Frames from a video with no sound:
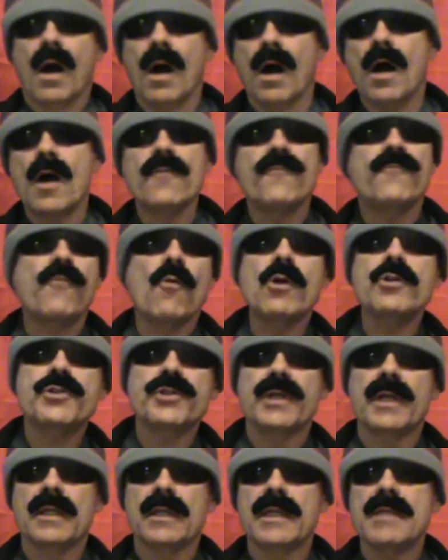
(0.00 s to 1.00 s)

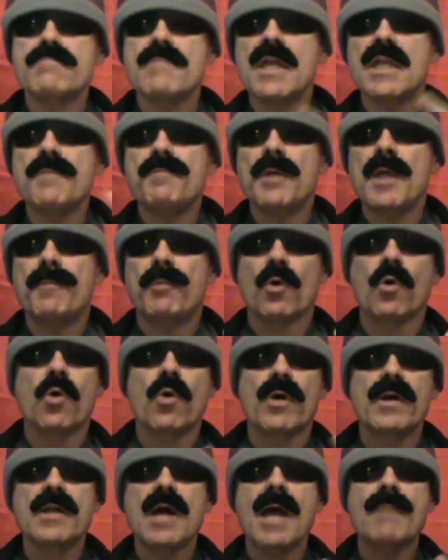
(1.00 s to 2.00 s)
Unfortunately, many people who
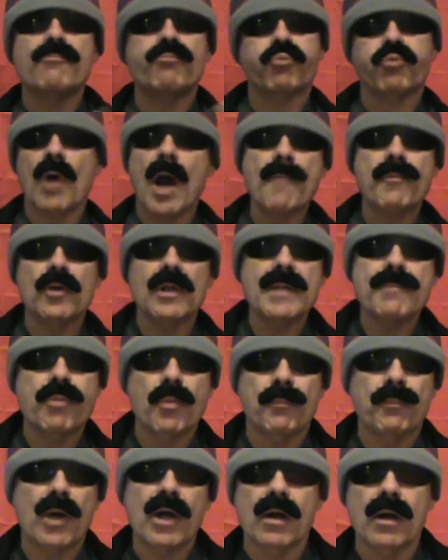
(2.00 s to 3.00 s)
are not properly
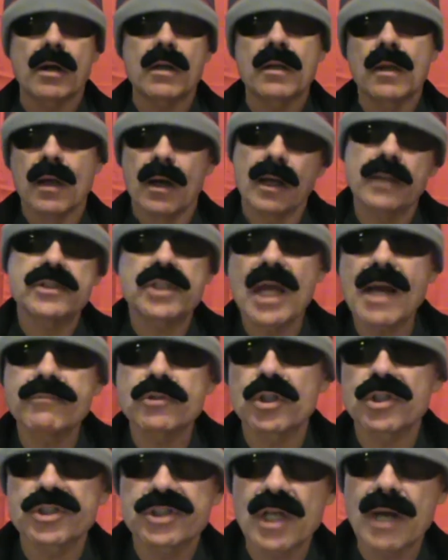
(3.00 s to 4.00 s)
prepared attempt
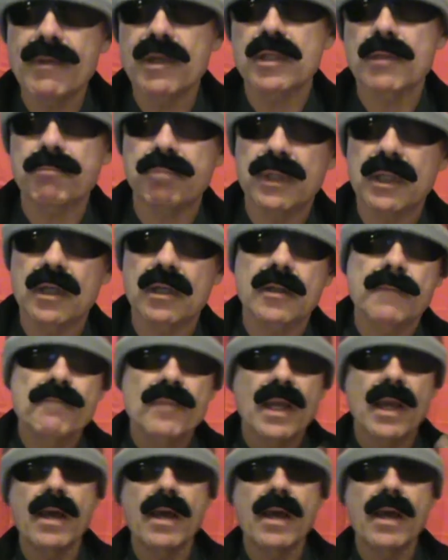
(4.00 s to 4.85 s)
to summit the peak,